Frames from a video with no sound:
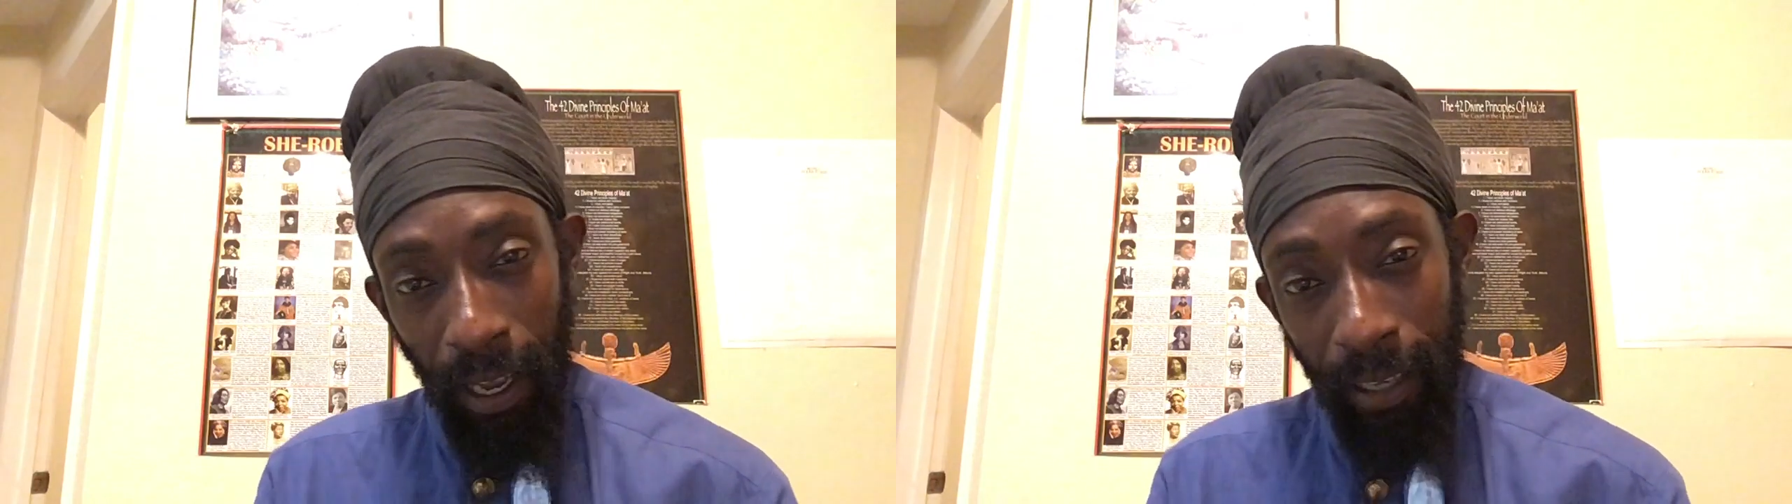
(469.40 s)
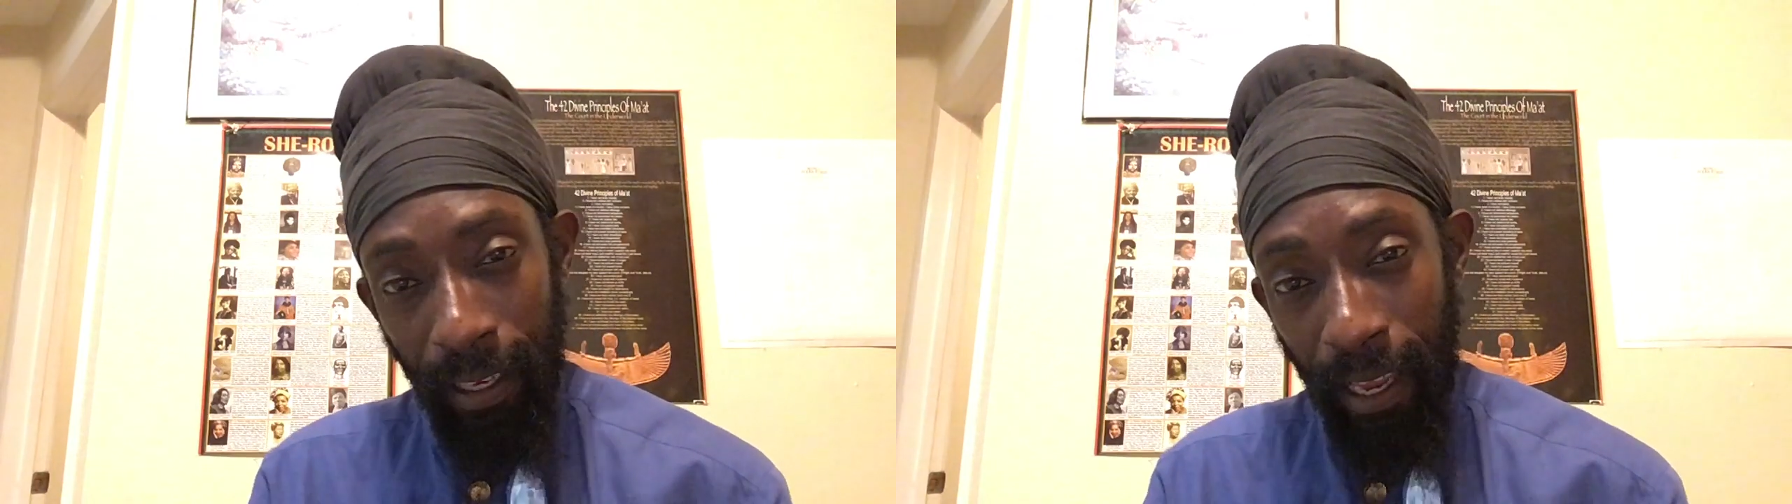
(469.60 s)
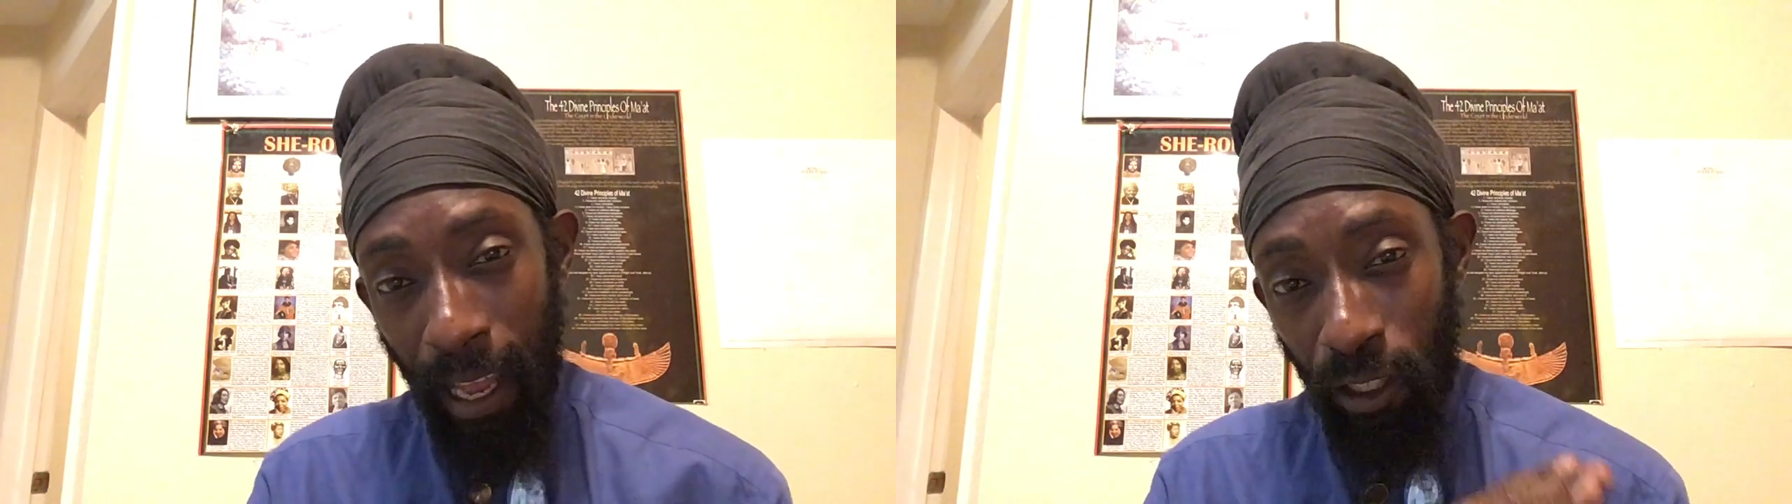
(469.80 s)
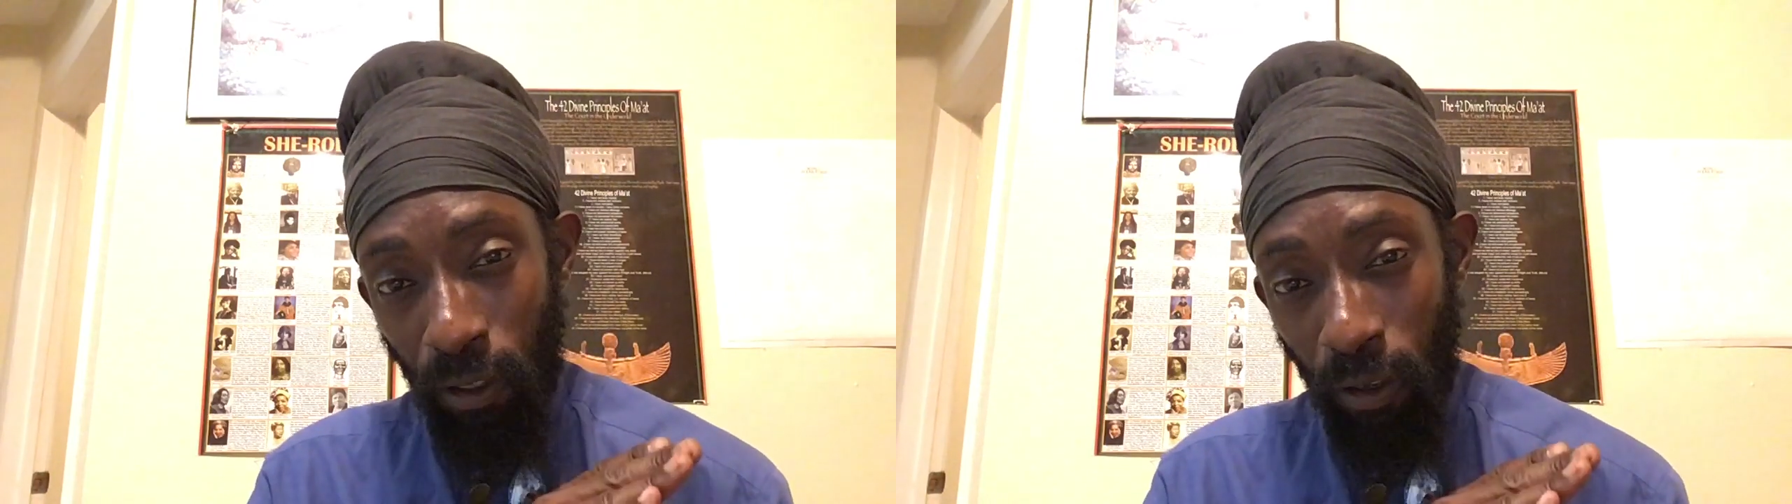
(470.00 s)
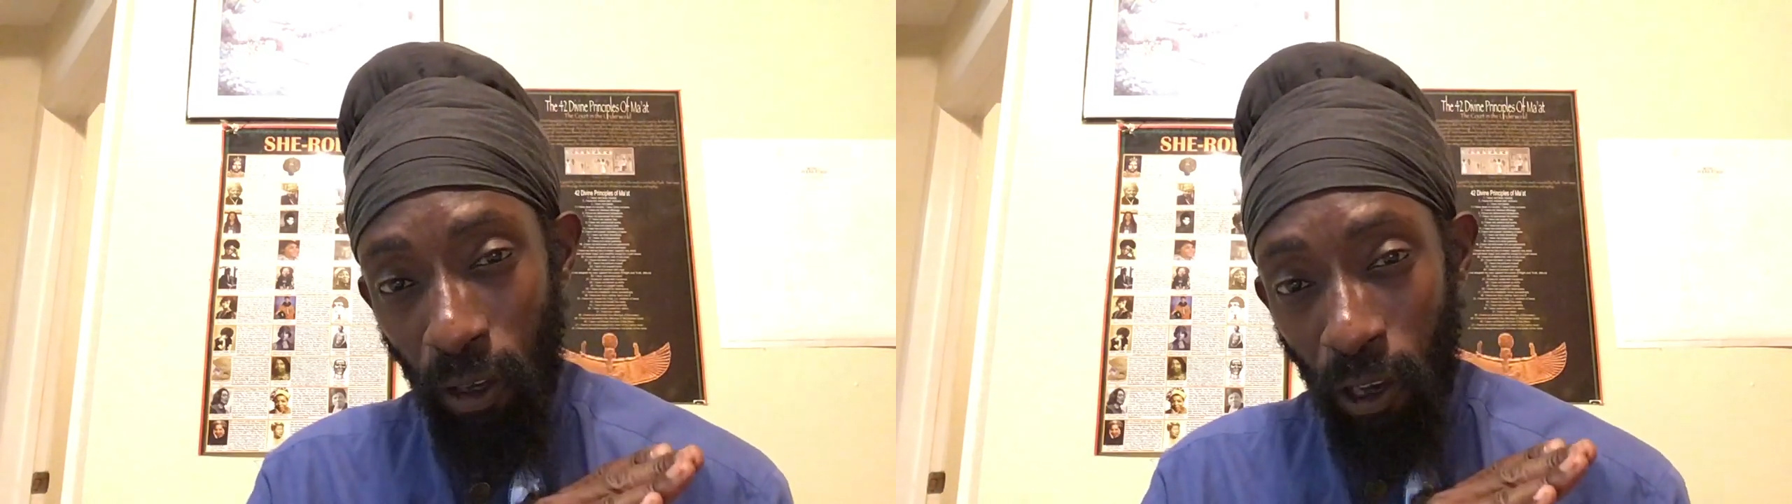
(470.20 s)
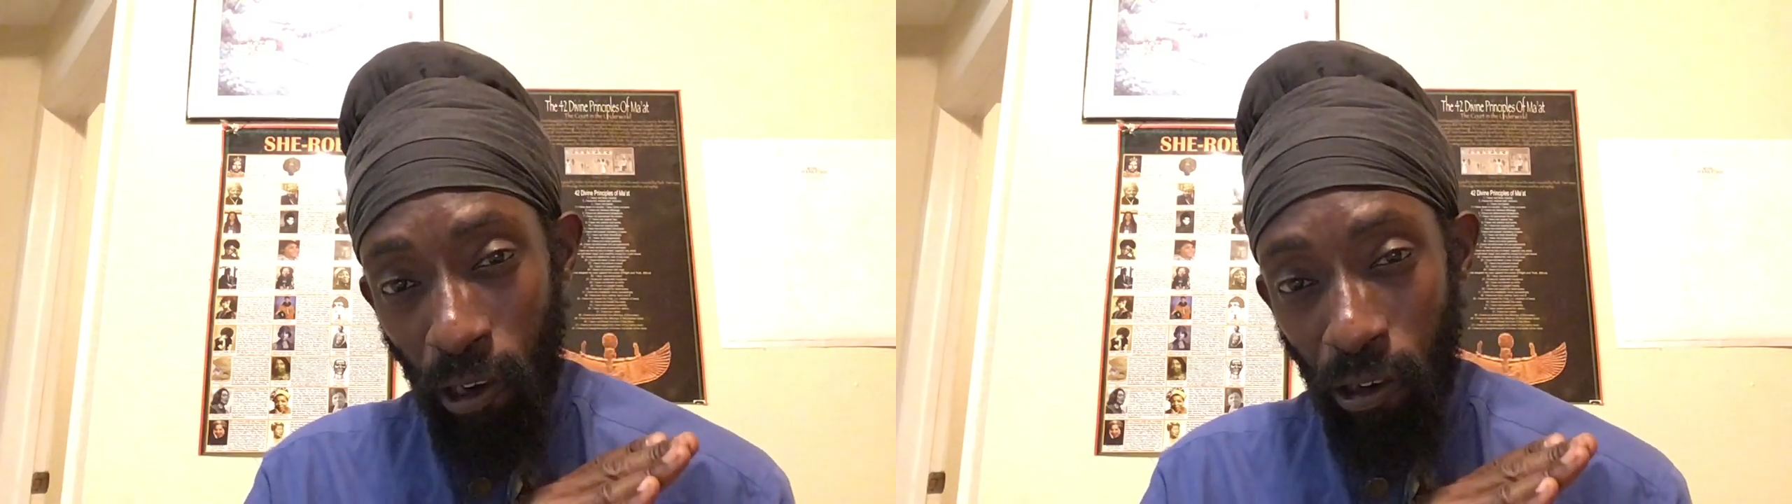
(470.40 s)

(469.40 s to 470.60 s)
And they had to